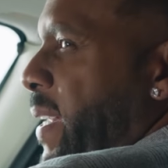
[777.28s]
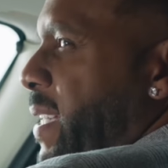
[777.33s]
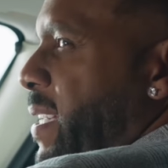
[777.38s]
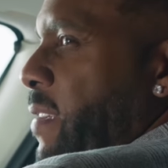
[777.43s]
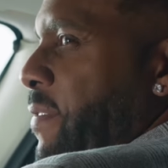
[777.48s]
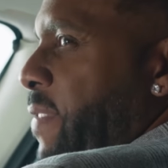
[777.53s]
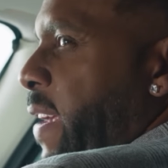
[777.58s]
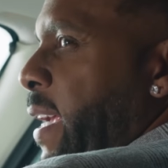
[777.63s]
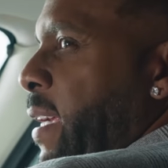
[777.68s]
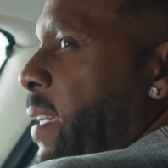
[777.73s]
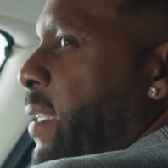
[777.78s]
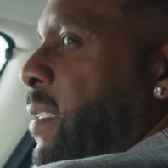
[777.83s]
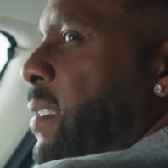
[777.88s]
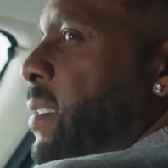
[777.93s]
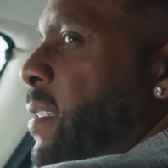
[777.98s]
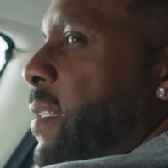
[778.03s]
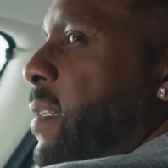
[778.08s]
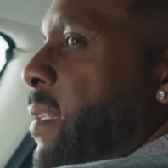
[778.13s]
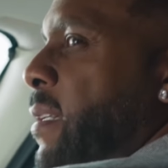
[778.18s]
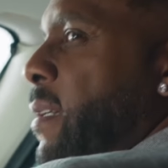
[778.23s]
bit of it.
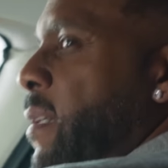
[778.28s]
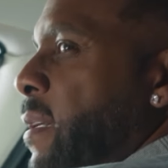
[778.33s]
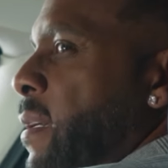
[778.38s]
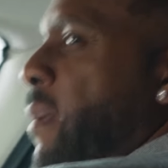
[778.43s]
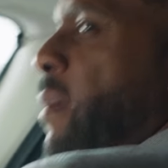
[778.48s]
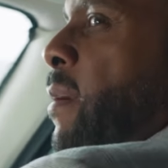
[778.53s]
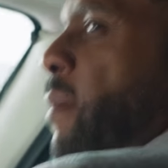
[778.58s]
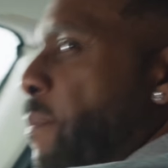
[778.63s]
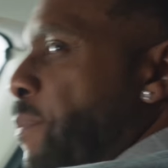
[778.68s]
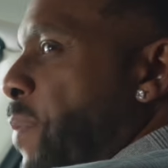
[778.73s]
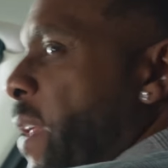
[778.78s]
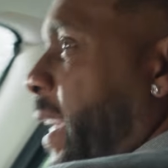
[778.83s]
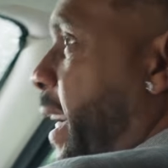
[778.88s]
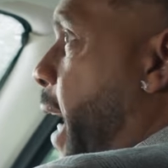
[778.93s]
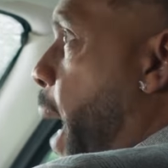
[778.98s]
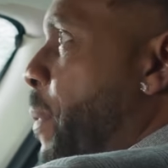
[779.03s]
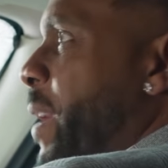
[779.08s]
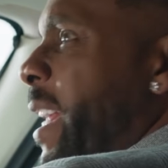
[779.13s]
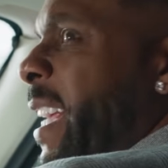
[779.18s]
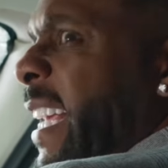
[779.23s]
But the
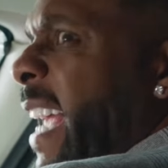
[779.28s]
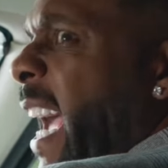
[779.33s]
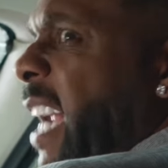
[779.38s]
camera didn't